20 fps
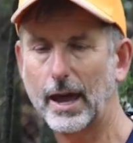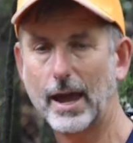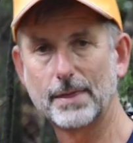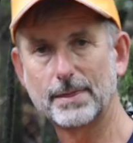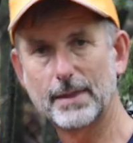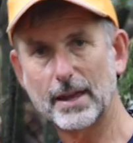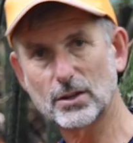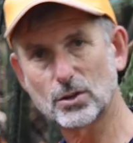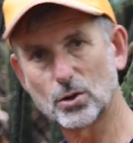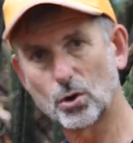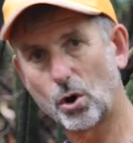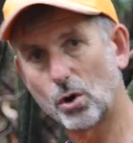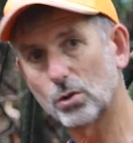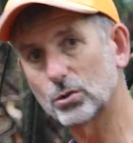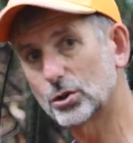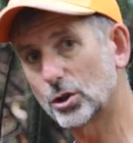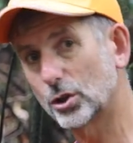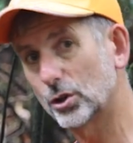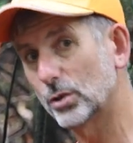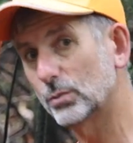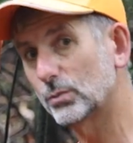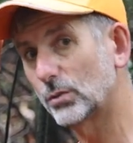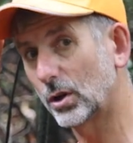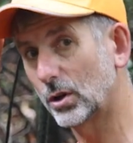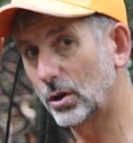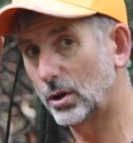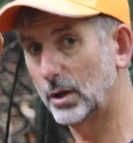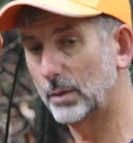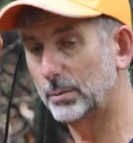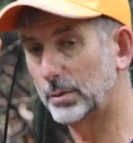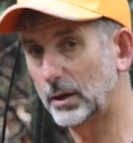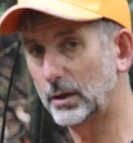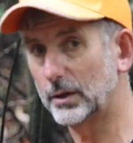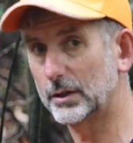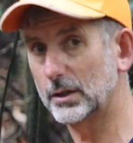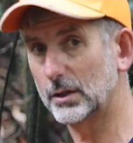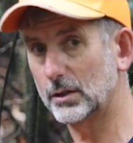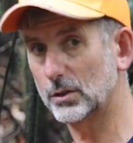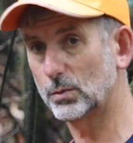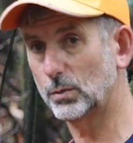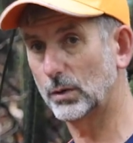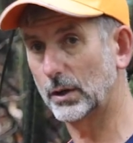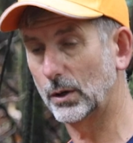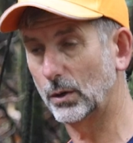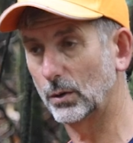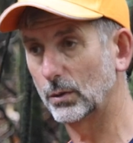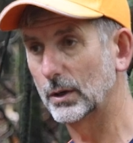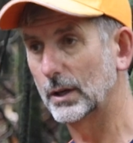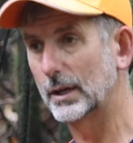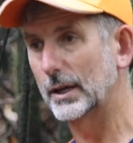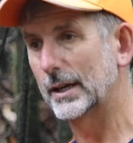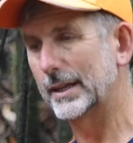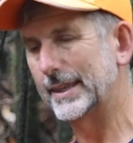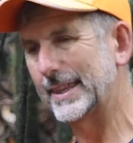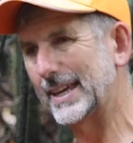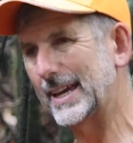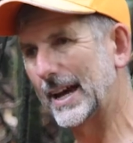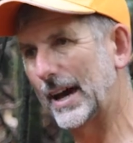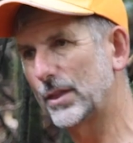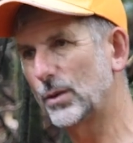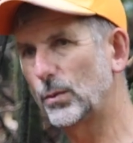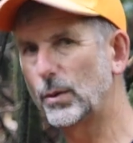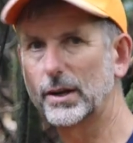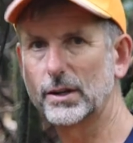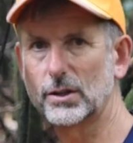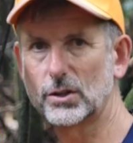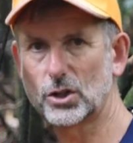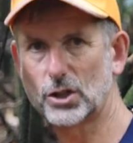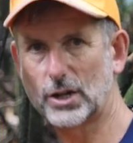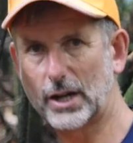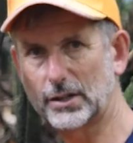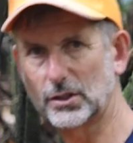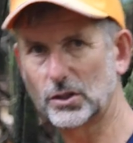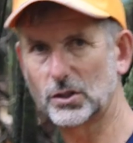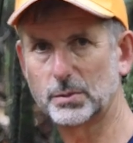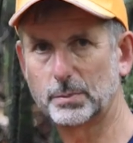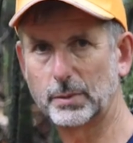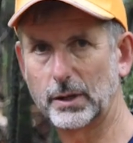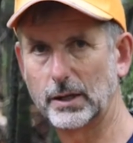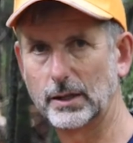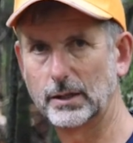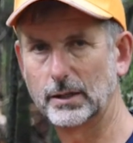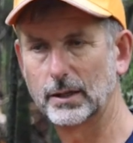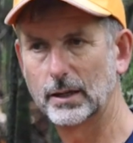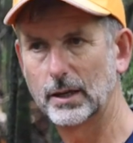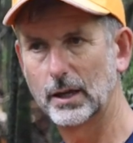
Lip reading: and that's long-term reliability as well. The other one is shutter speed.